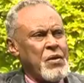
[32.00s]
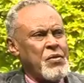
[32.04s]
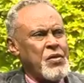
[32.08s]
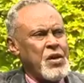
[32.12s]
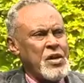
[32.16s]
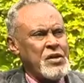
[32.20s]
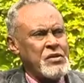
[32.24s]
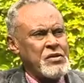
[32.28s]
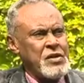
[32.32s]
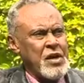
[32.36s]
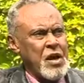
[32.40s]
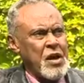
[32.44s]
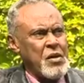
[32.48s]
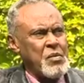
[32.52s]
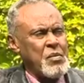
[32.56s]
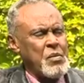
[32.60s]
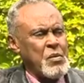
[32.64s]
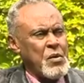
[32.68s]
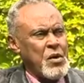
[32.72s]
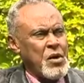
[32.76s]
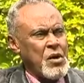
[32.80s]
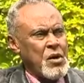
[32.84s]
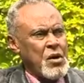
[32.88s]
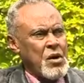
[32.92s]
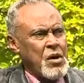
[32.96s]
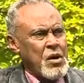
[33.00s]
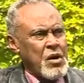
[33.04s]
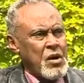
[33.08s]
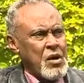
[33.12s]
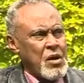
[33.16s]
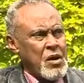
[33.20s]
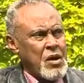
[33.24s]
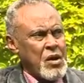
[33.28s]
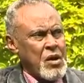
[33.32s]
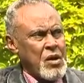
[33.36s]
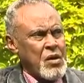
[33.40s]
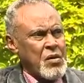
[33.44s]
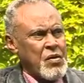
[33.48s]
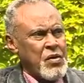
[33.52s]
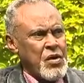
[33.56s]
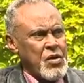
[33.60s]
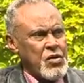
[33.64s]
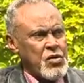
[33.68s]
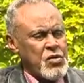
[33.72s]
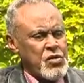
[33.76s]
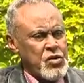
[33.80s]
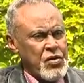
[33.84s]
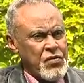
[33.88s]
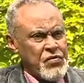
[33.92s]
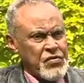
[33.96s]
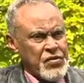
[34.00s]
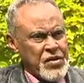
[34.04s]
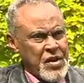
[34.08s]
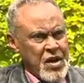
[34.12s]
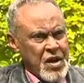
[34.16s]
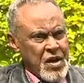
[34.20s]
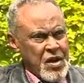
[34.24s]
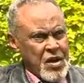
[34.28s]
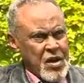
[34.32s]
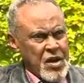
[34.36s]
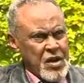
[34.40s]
At that time, the shifter